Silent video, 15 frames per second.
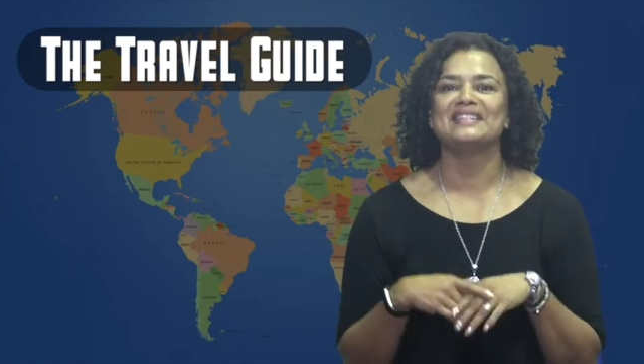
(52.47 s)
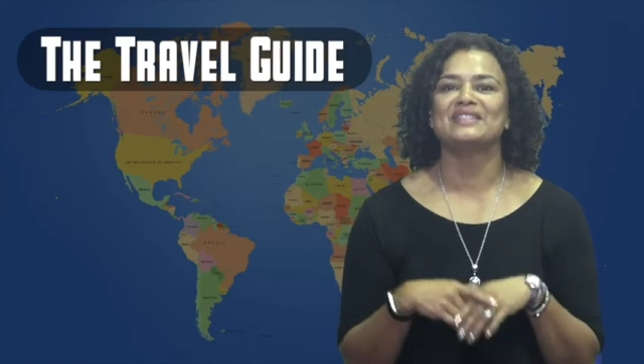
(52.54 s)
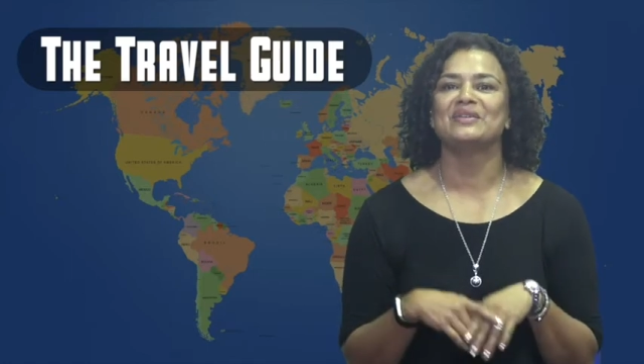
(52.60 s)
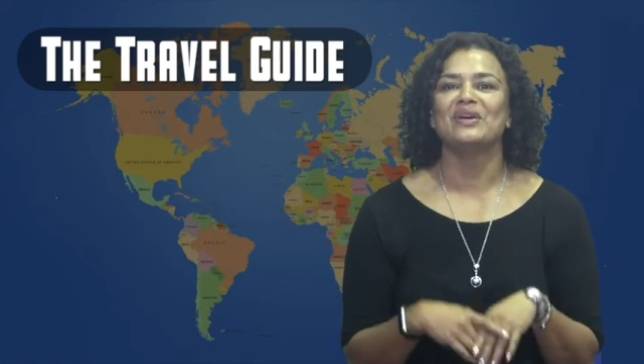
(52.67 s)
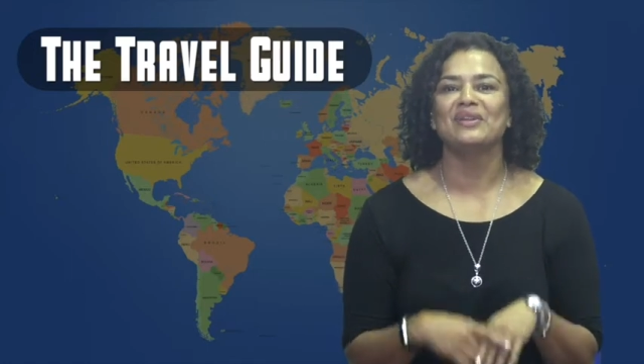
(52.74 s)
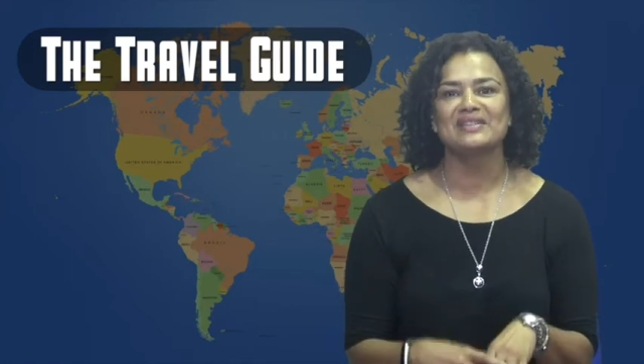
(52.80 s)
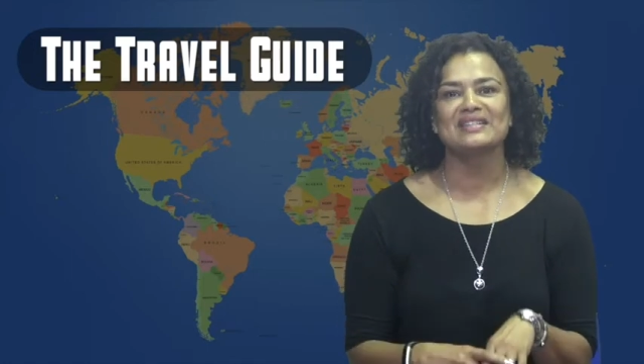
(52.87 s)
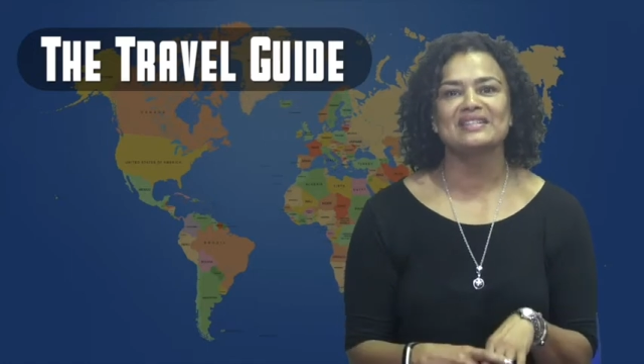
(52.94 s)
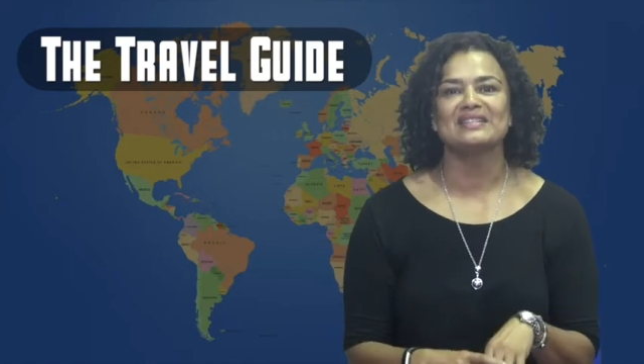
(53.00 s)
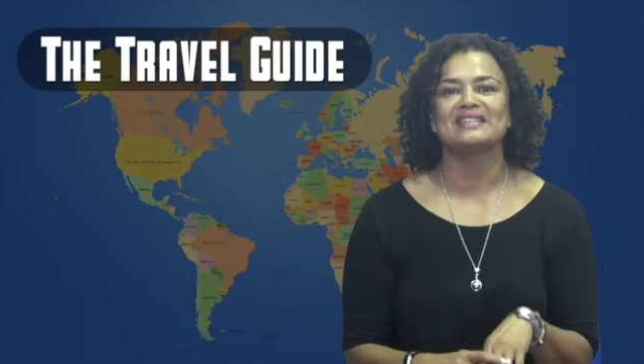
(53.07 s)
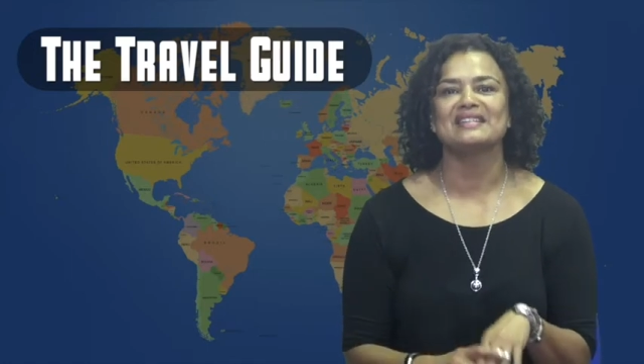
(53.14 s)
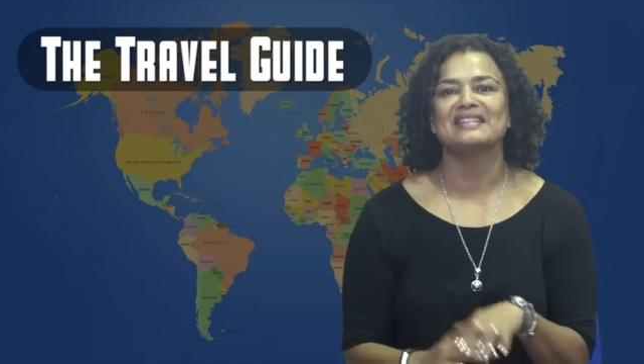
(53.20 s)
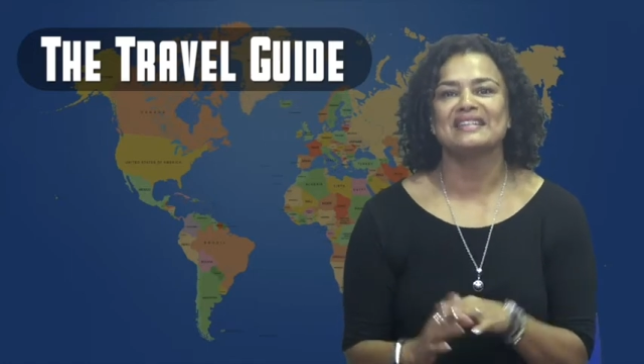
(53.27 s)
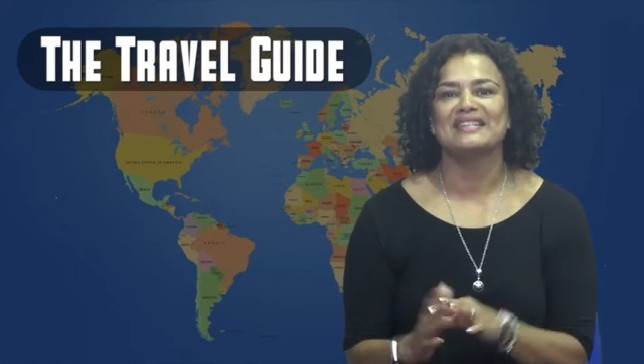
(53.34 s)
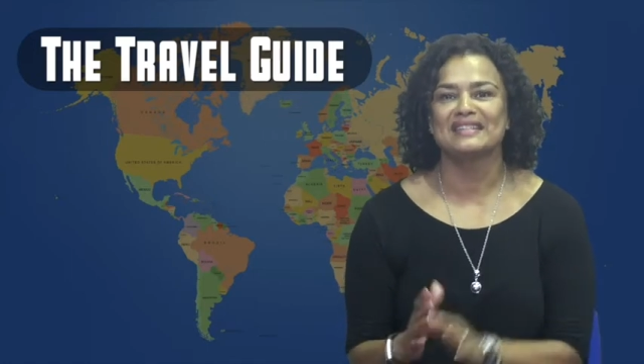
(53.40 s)
to answer
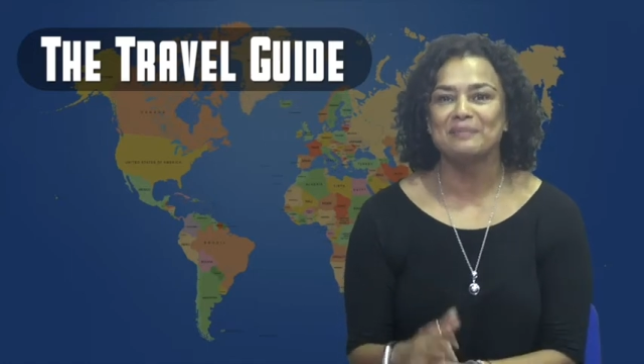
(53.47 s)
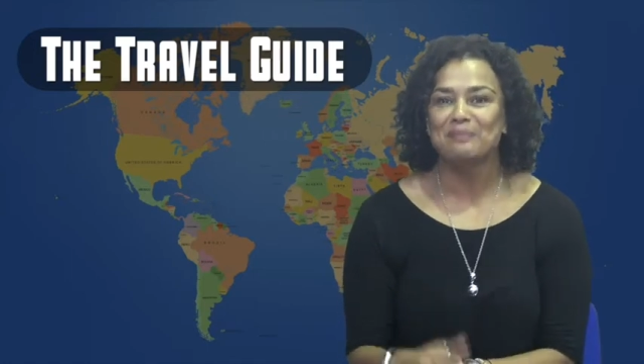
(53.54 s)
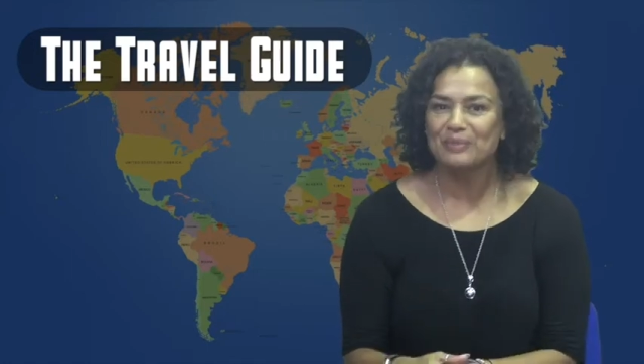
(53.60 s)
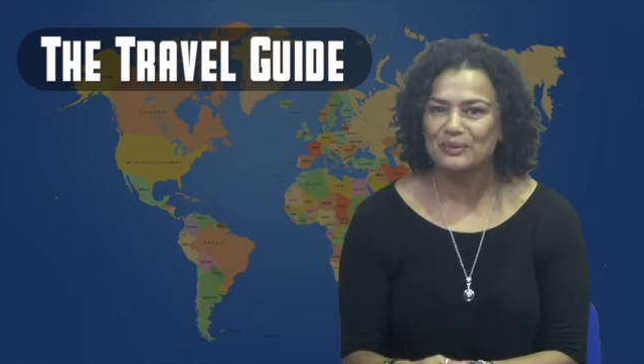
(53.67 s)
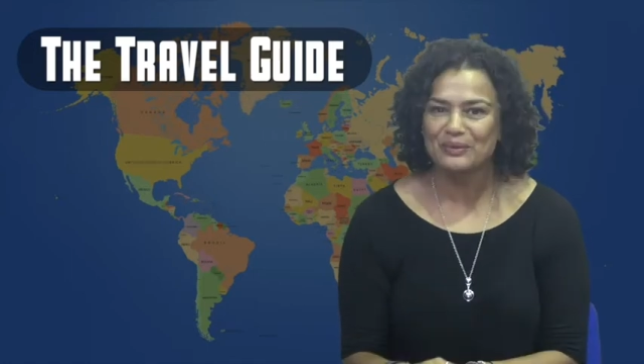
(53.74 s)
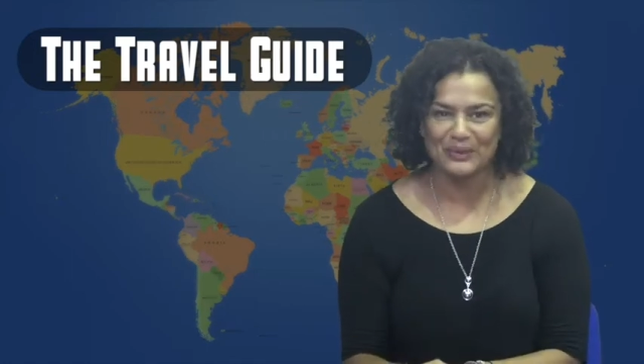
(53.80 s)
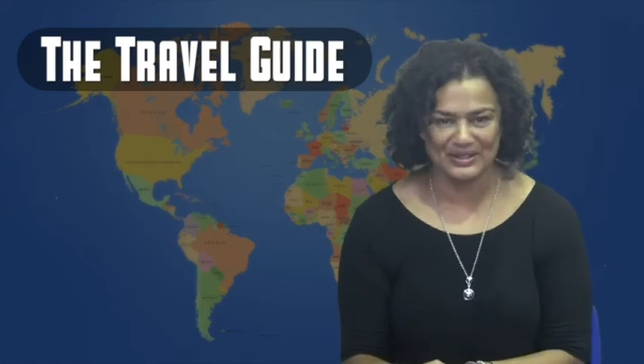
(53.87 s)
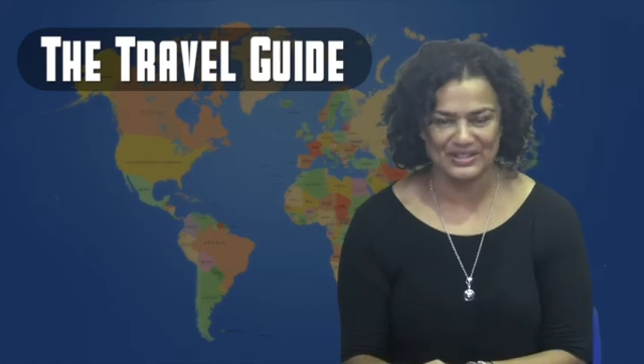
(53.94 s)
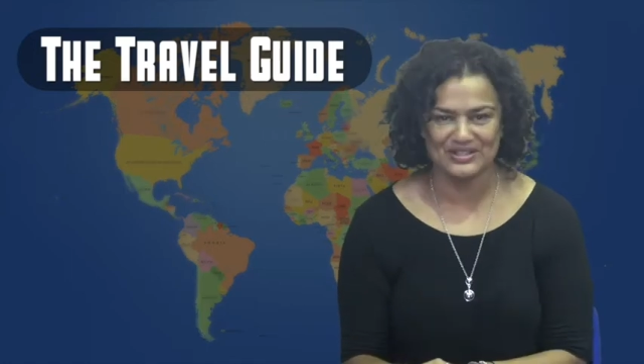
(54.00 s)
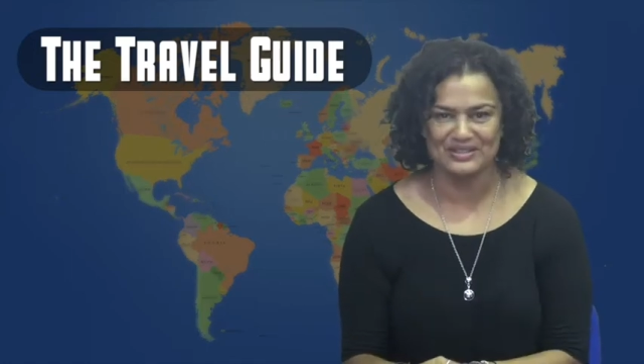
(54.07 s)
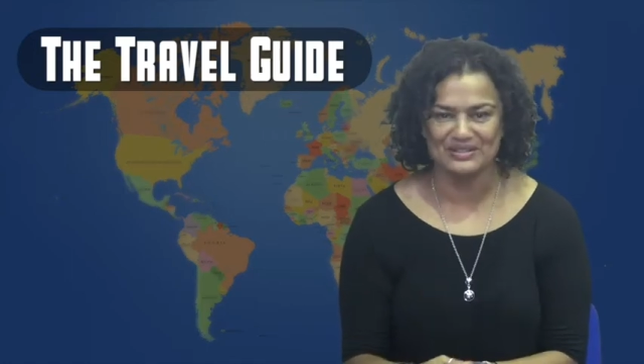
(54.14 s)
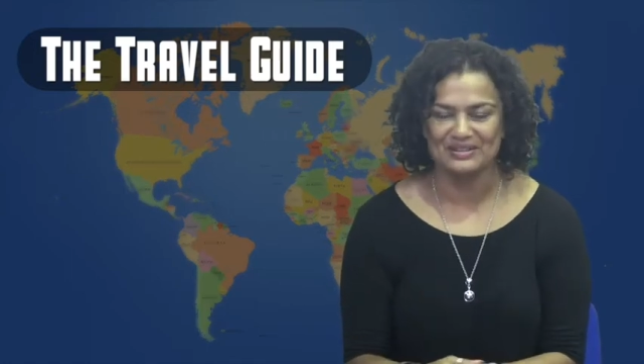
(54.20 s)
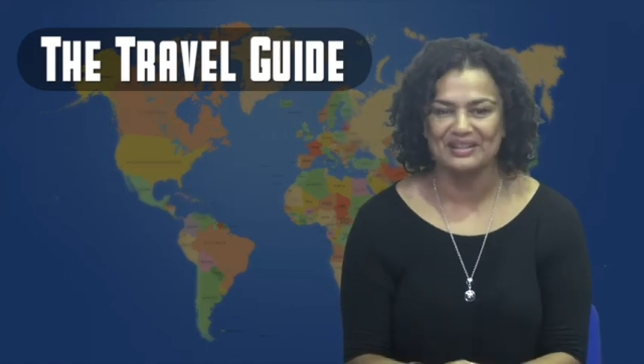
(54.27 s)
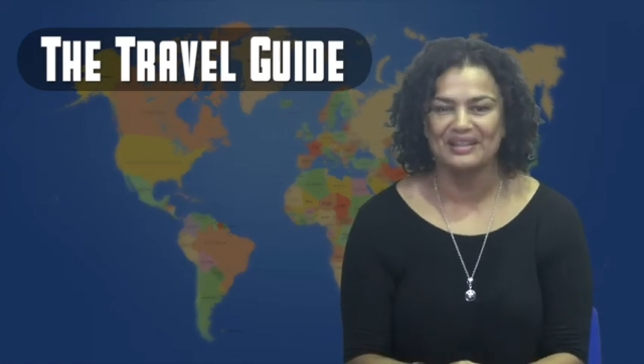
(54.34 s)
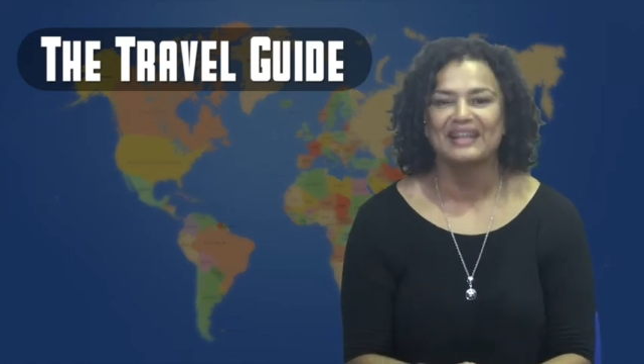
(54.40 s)
a simple
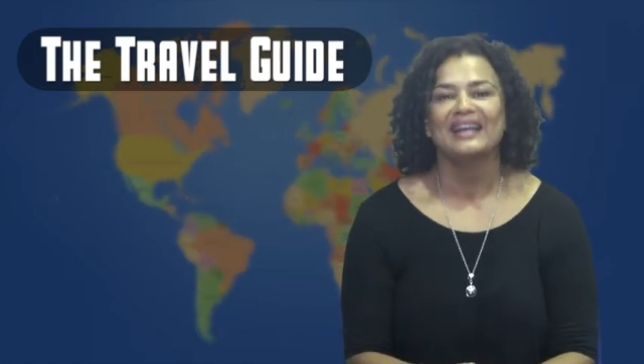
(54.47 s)
question.